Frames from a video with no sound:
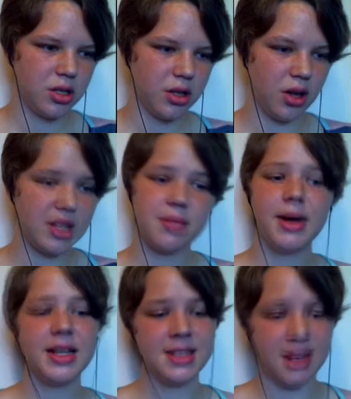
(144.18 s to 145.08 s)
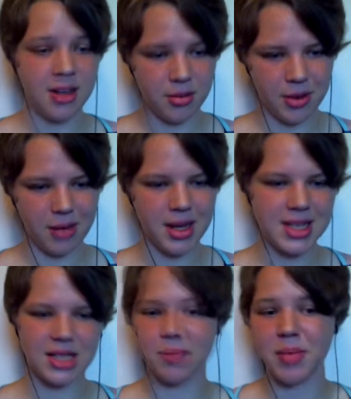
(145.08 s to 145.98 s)
Lots of buttons here, but I'm
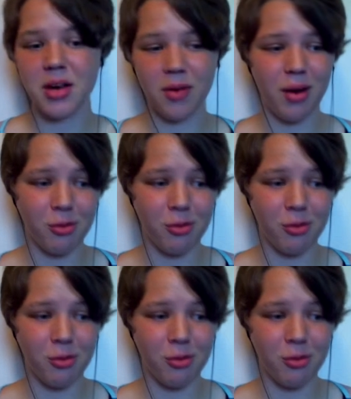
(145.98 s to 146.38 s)
guessing the big red